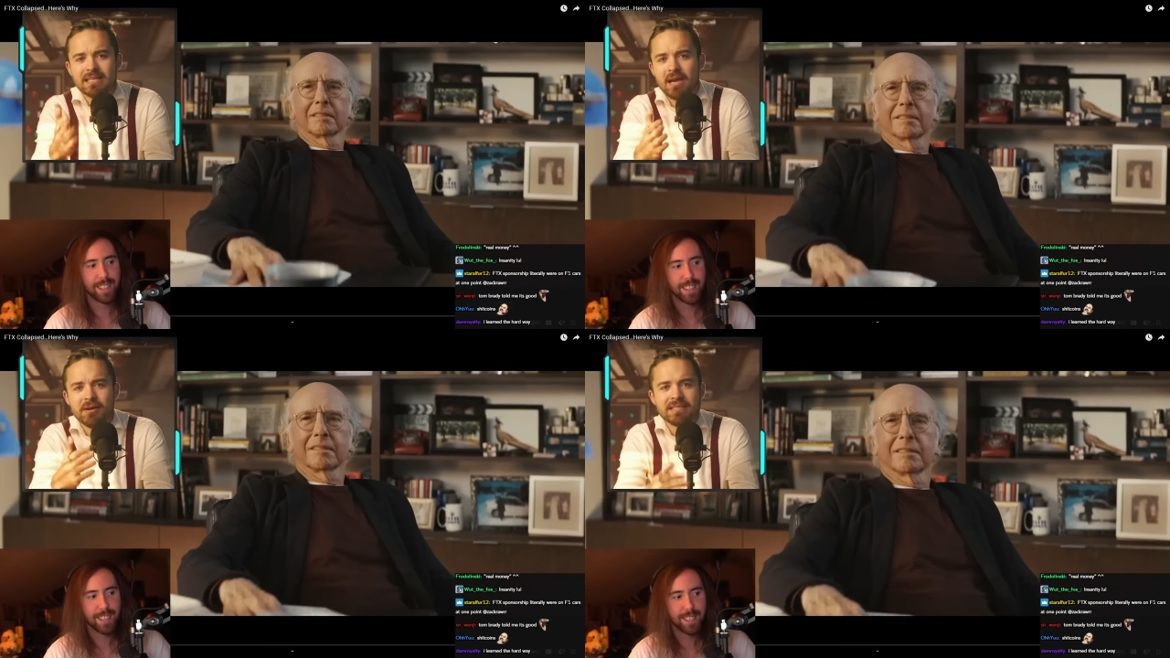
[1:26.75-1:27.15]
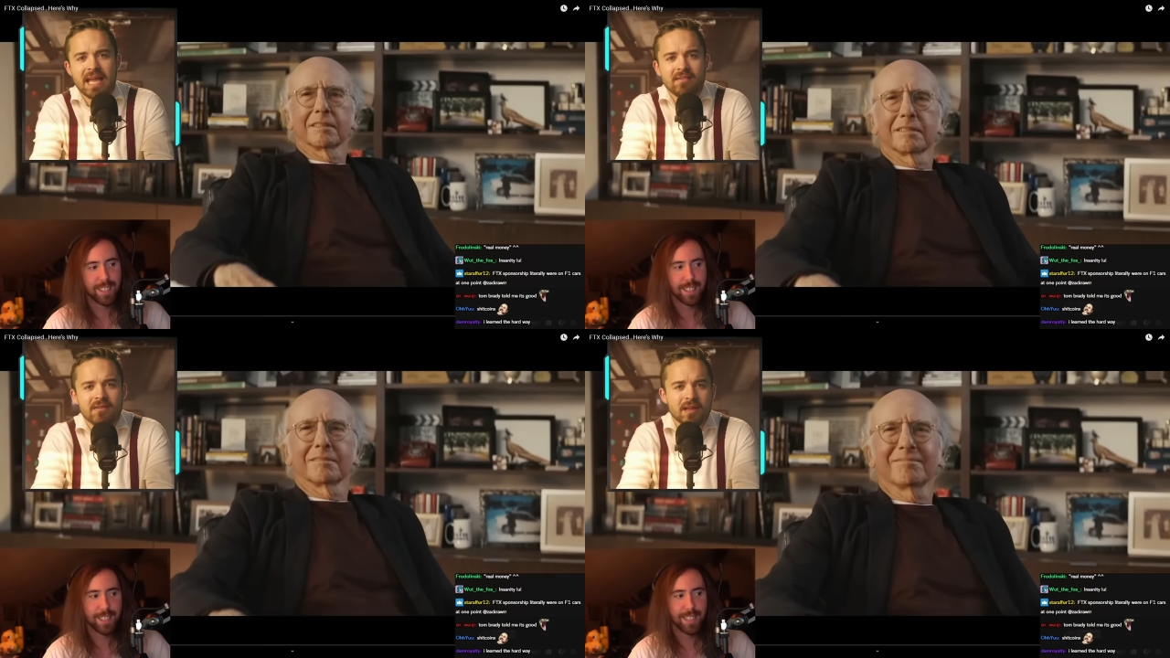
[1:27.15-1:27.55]

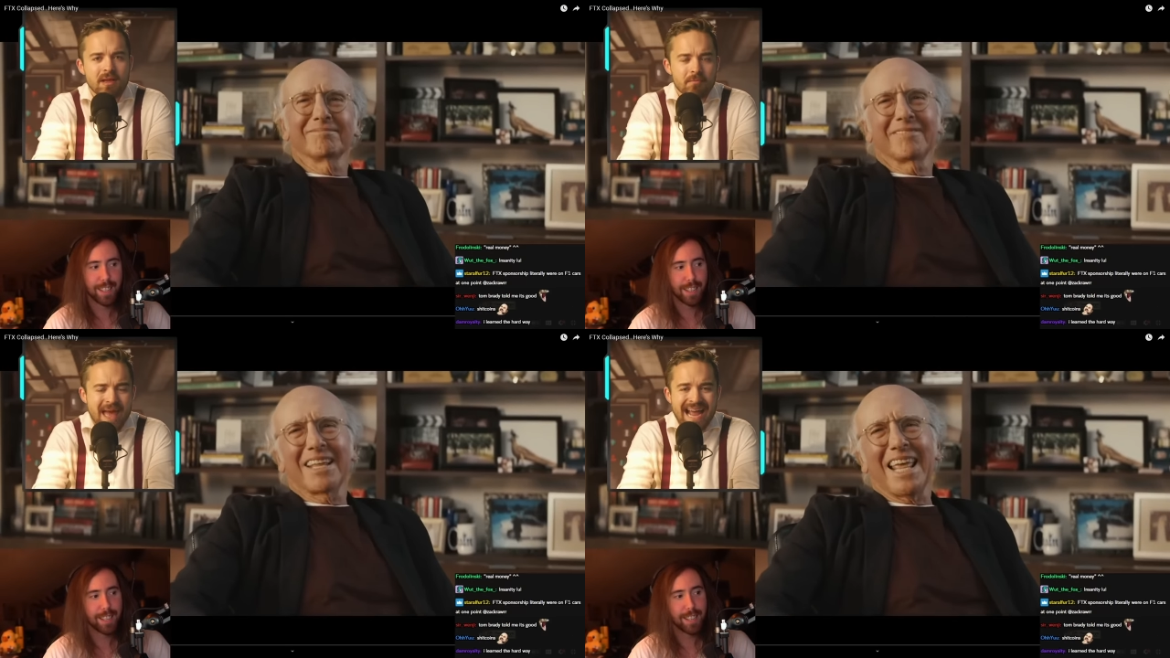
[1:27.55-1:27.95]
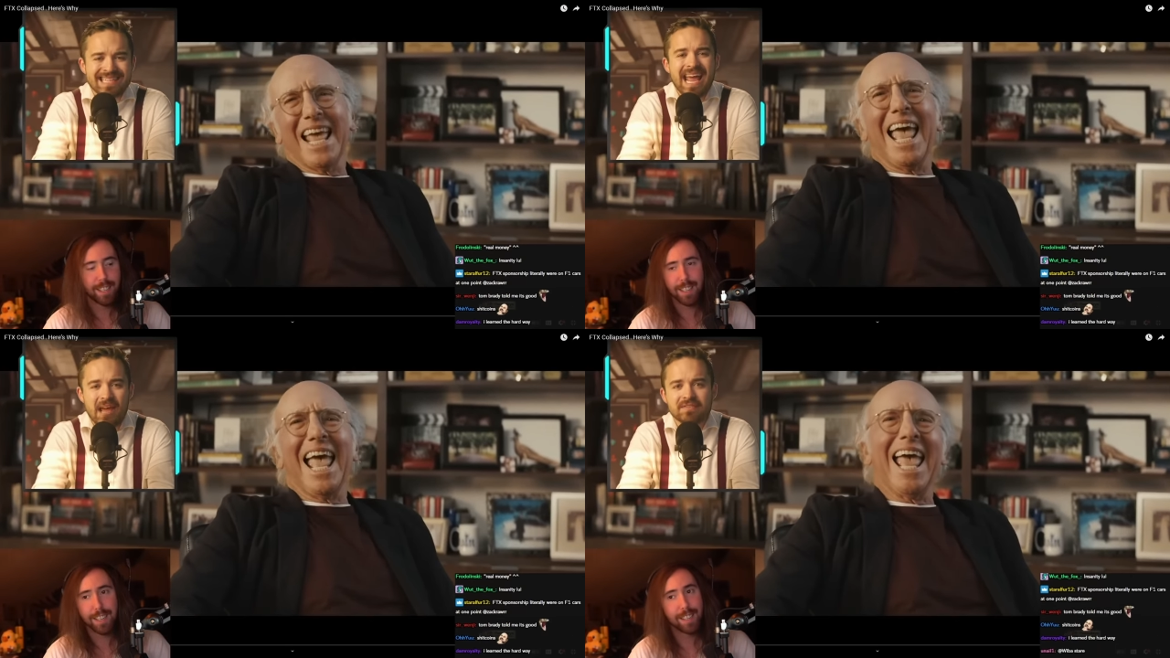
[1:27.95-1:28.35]
Speaker 1: Larry David
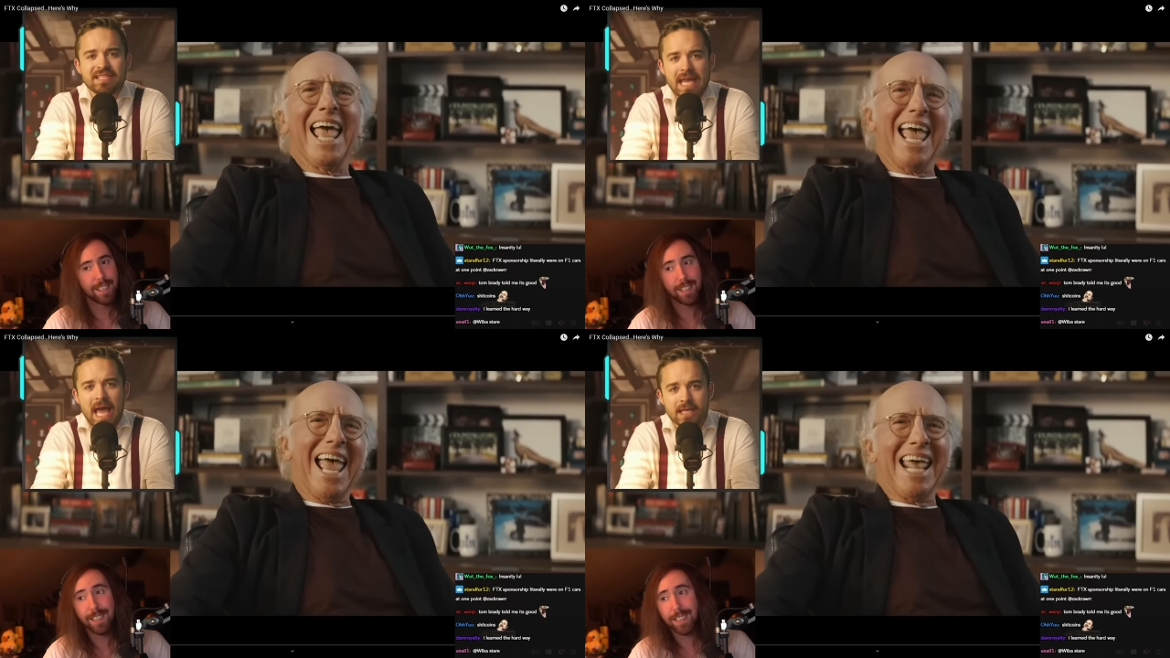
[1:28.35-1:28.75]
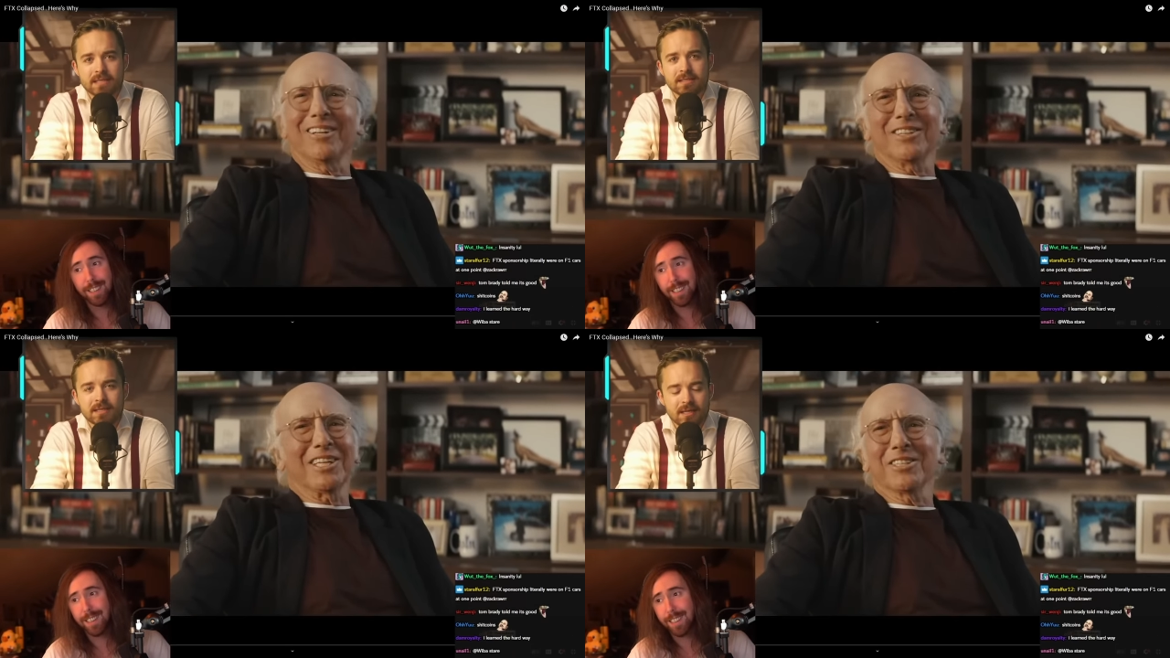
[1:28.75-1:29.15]
backed
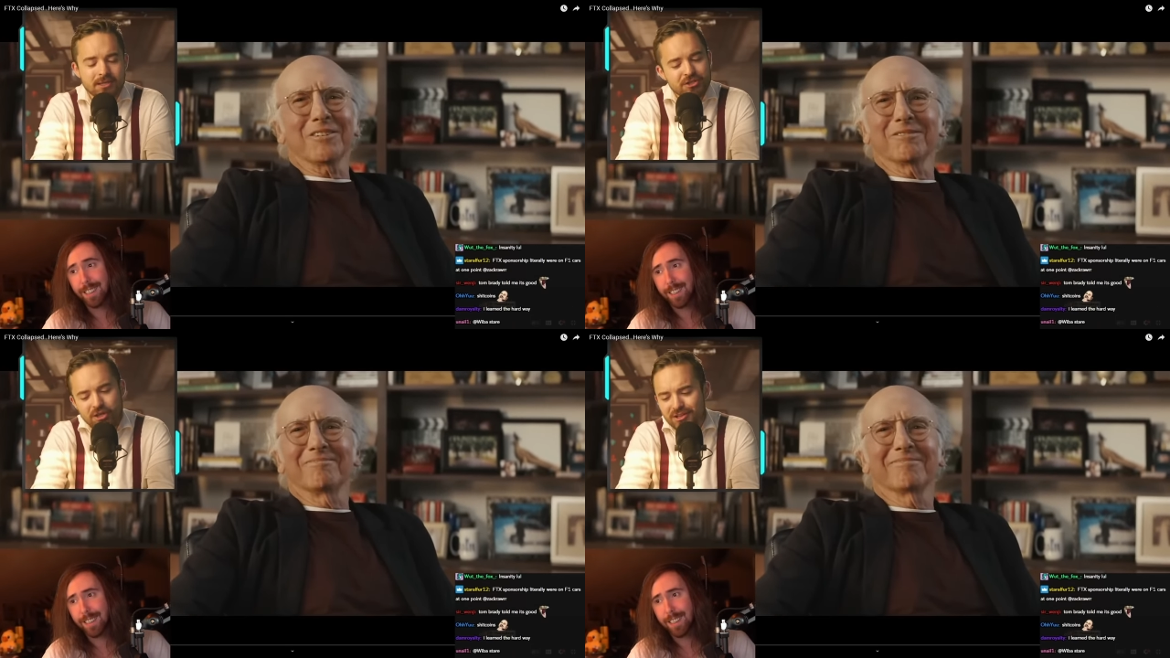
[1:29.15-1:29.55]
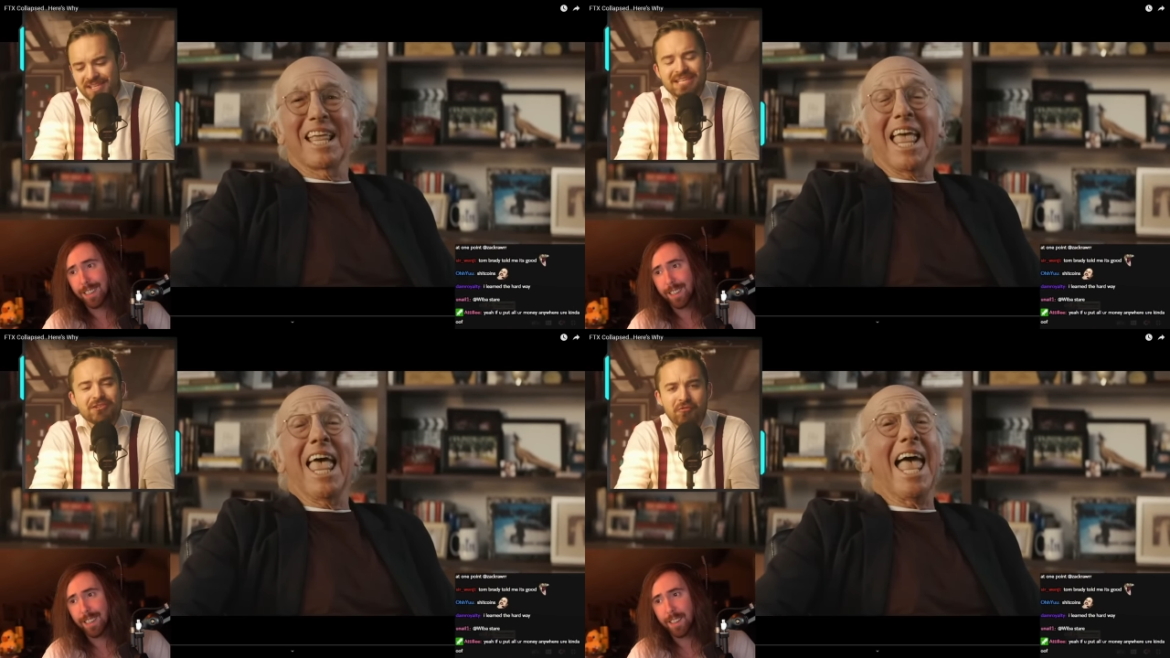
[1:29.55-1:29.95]
FTX.
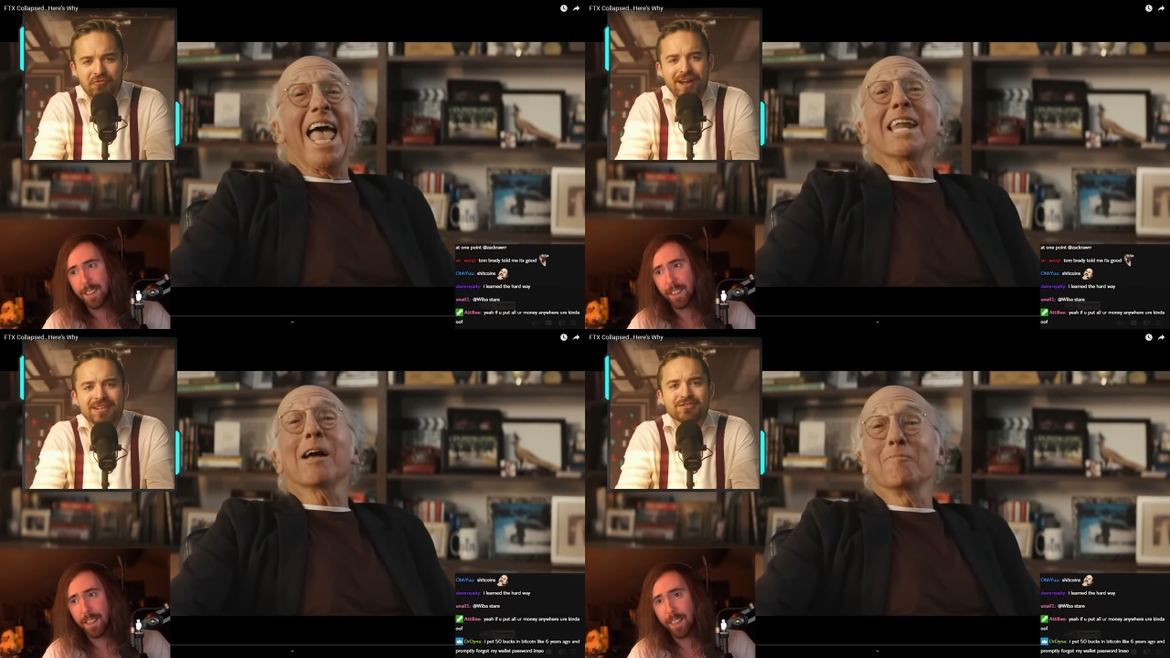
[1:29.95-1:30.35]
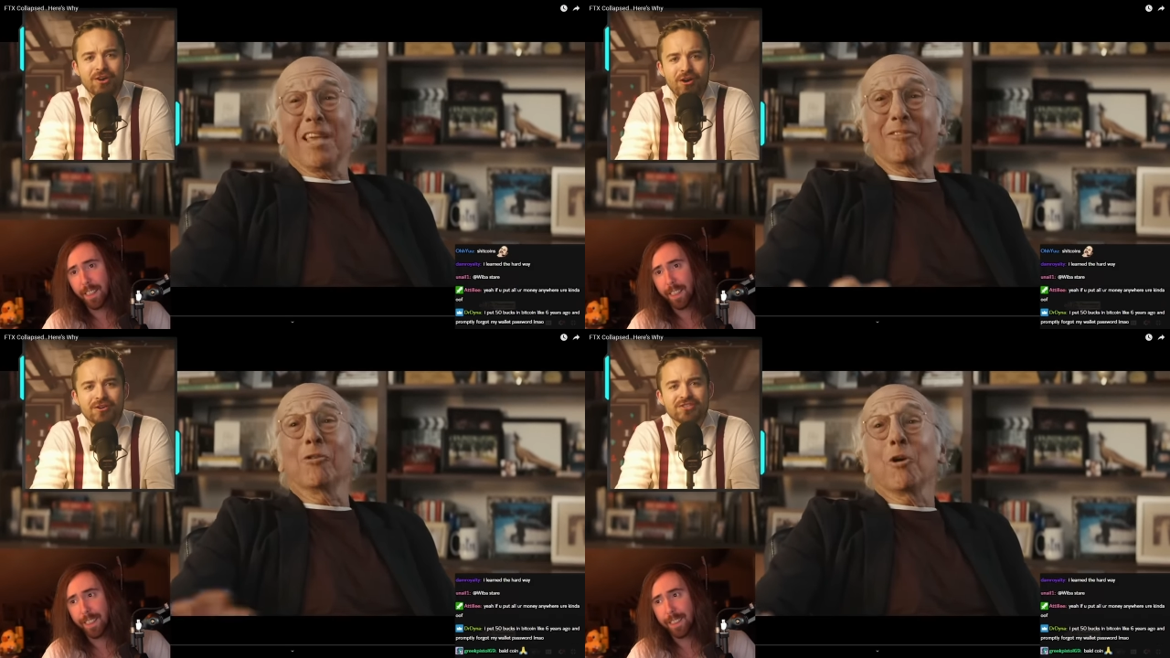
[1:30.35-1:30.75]
Surely your
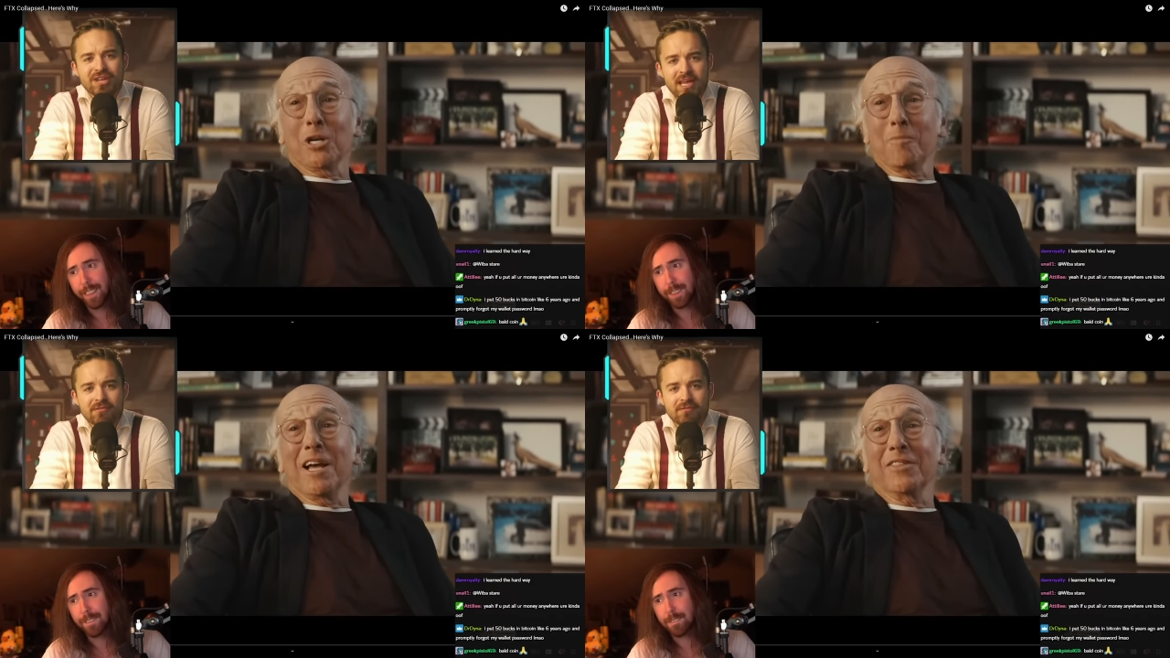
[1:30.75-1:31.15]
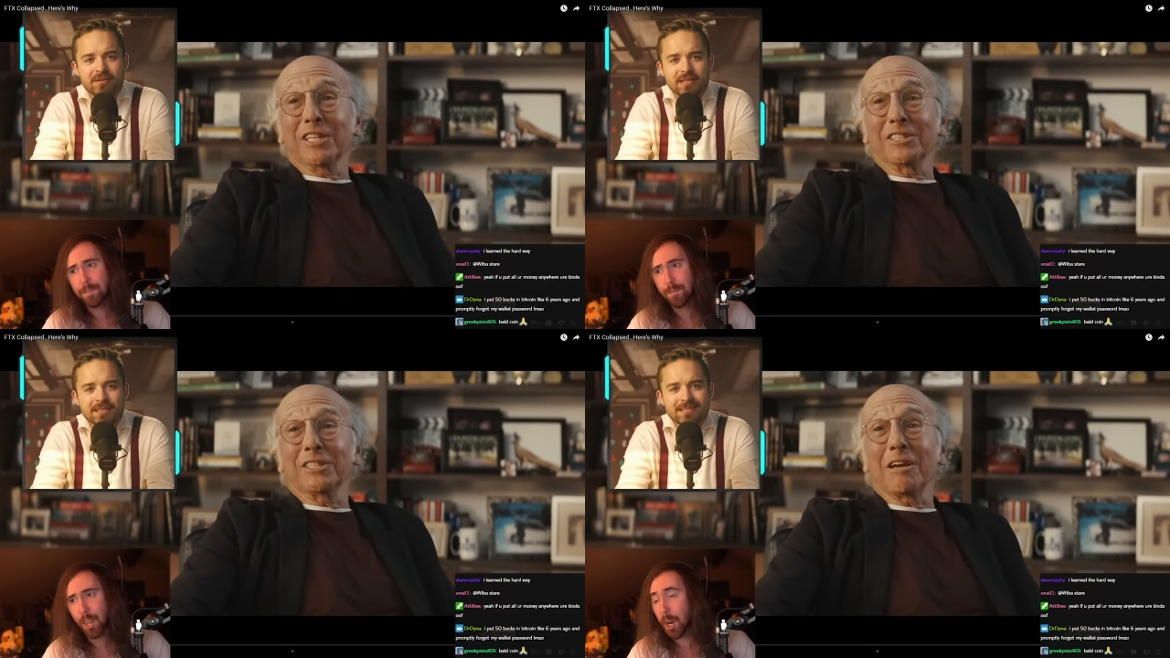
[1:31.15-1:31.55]
funds are safe. Oh,